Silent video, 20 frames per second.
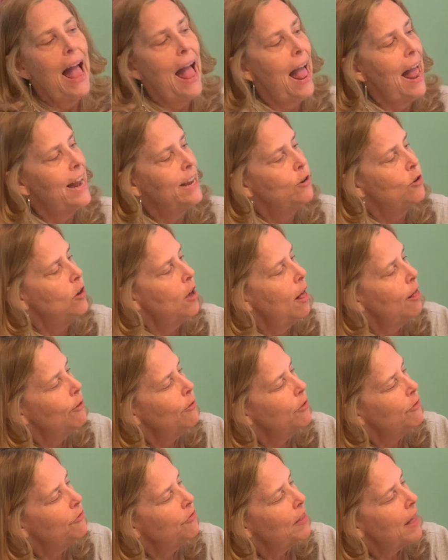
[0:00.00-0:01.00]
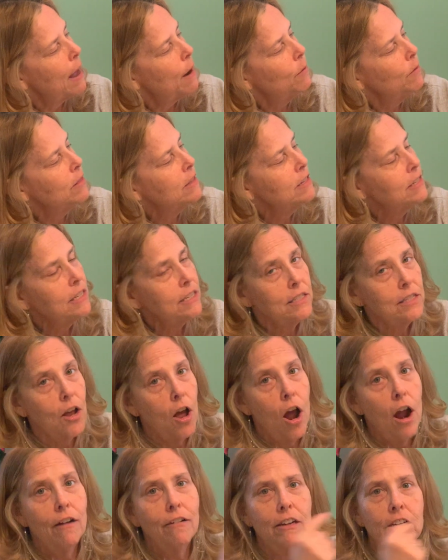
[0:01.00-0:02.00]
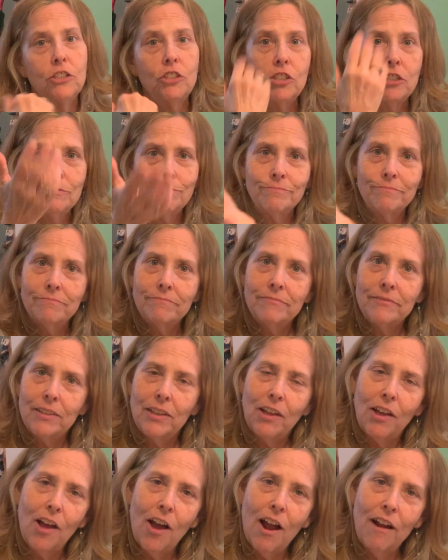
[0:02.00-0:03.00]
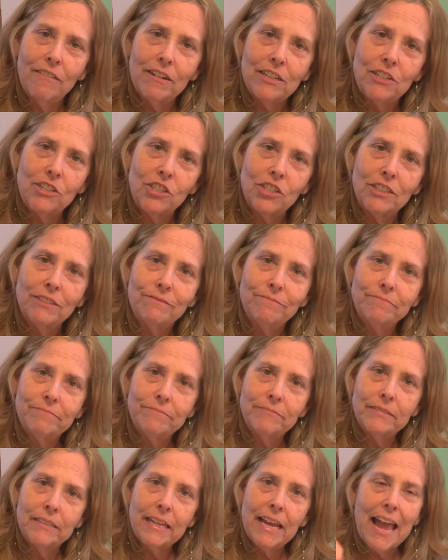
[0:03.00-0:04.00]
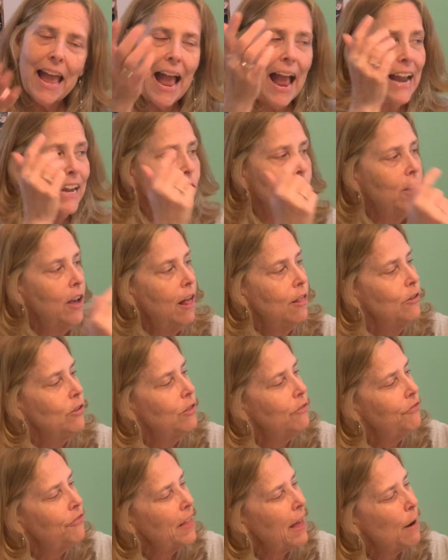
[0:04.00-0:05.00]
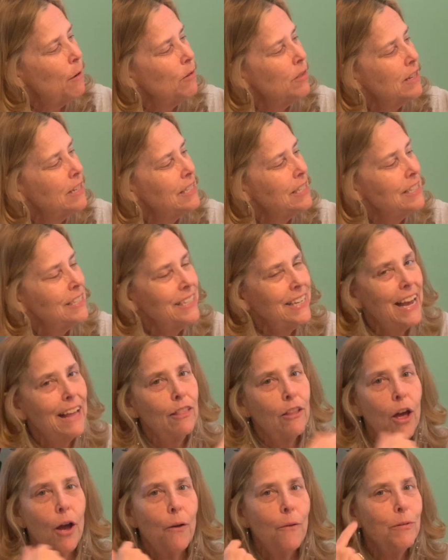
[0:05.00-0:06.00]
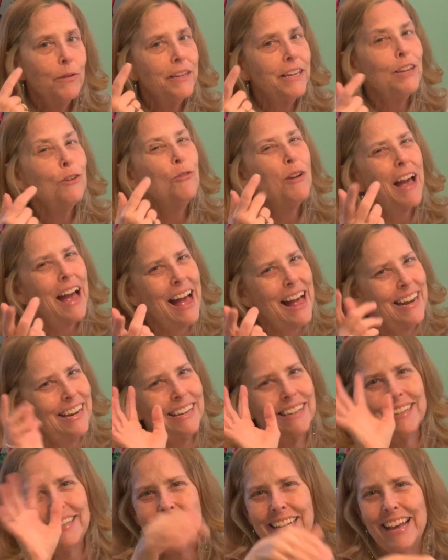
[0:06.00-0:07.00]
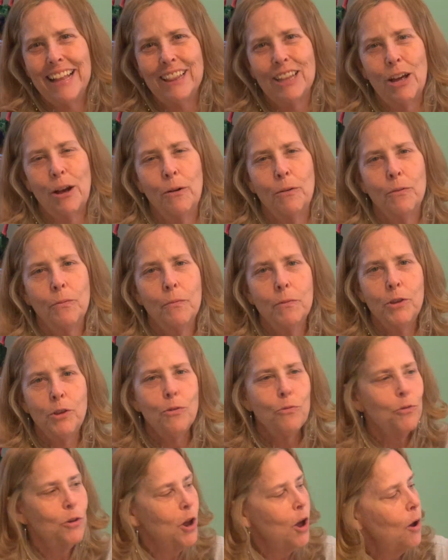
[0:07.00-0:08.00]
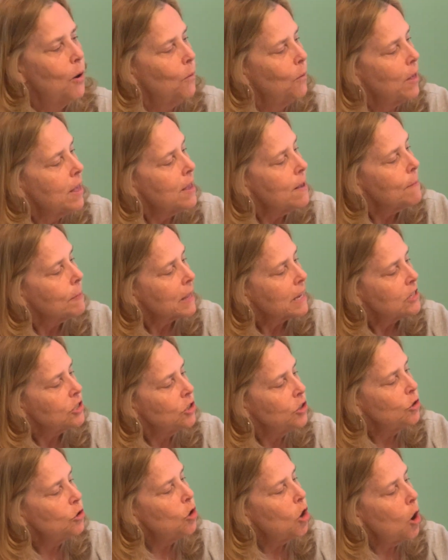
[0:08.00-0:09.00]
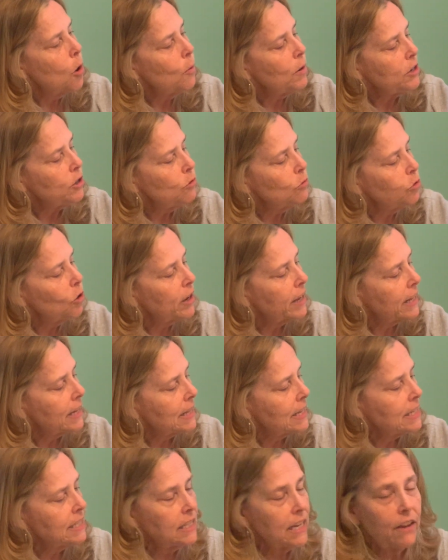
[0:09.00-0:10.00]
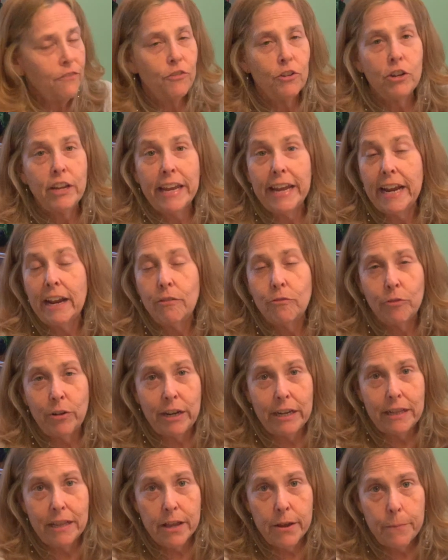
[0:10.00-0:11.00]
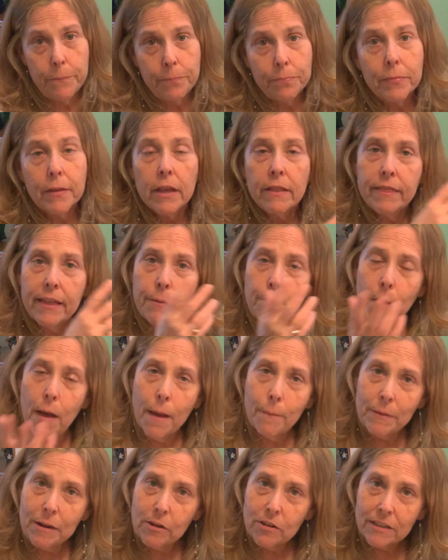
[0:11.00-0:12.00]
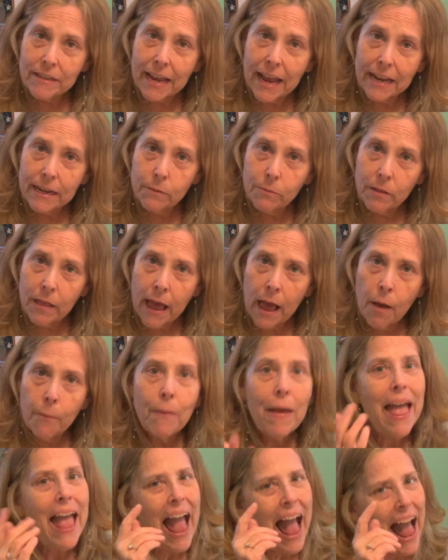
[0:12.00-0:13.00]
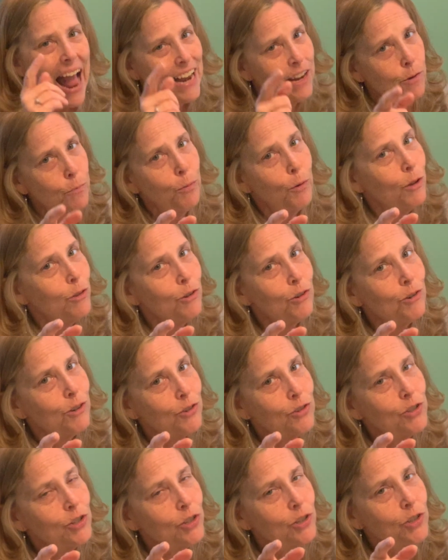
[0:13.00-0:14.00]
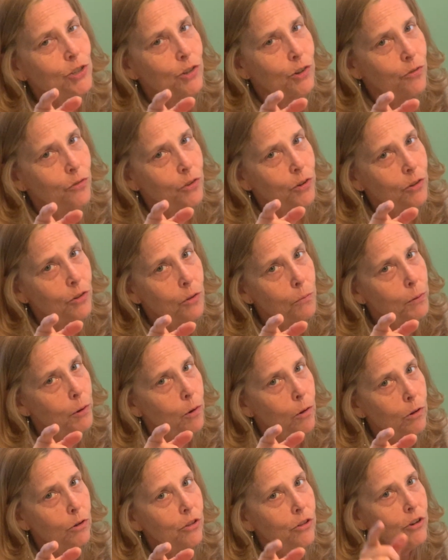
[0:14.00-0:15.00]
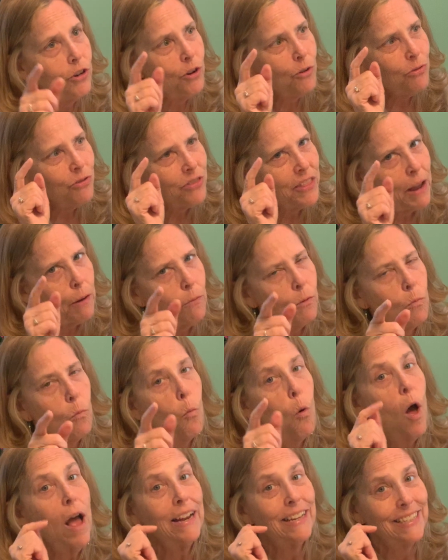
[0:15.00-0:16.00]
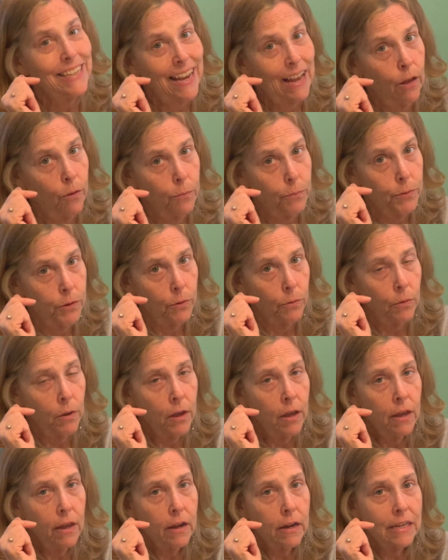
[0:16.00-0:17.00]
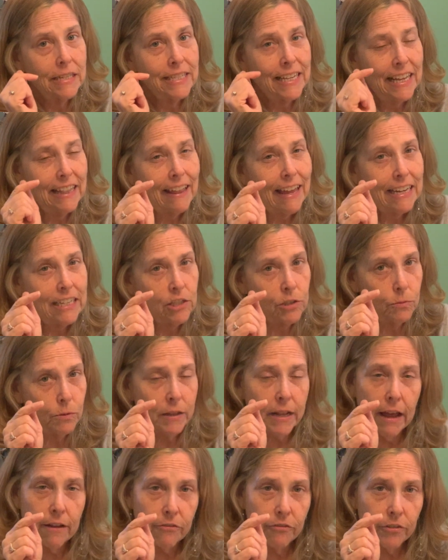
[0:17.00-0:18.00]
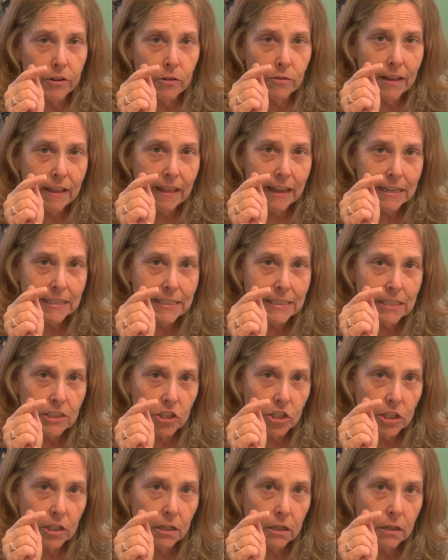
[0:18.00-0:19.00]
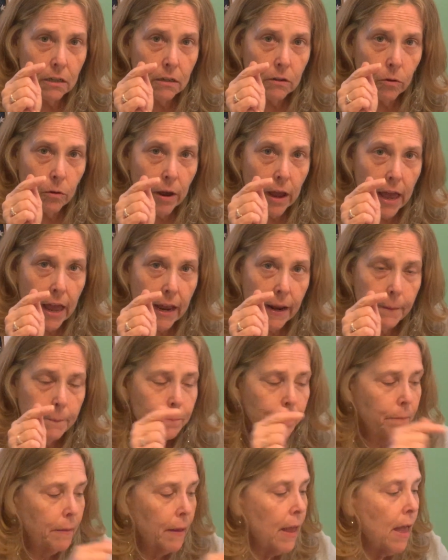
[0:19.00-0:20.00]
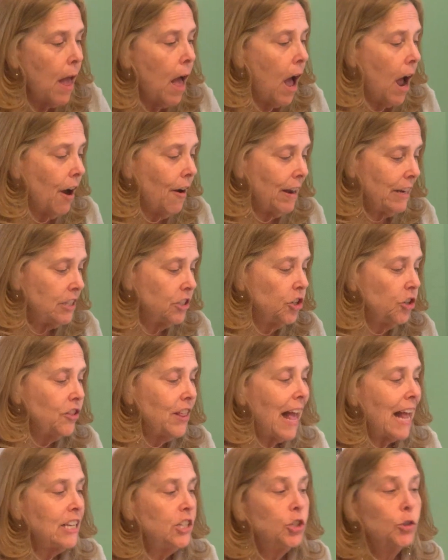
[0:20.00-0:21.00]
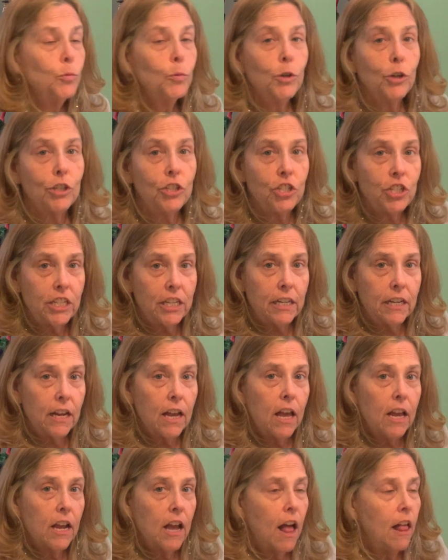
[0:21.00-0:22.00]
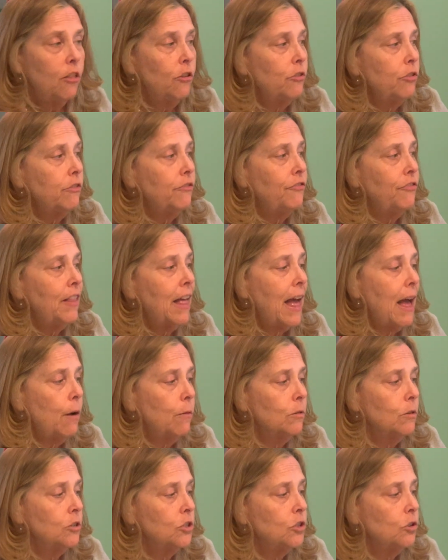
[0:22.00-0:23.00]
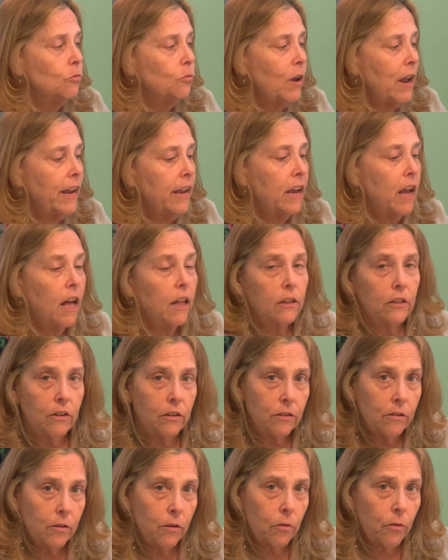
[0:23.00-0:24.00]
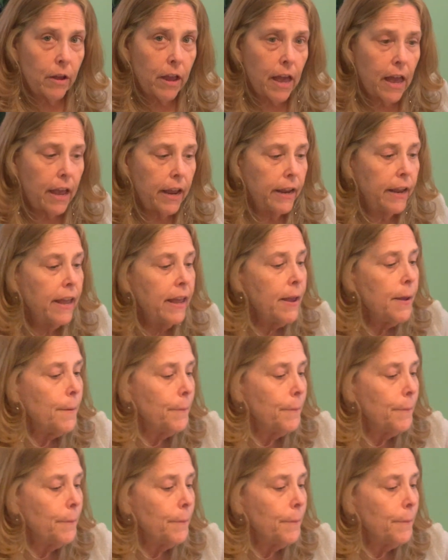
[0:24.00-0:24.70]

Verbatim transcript: And you color the flower that says orange, orange and you color the flower that says yellow, you got it, yellow, you know. So you go and you look at these. If you can't read them, then mommy or daddy will help. And your brother or your sister, if they're a little bit older than you, they will want to help you because they like doing that for you. They like teaching, okay? All right, so that's your worksheet. Color the flowers the right color, okay?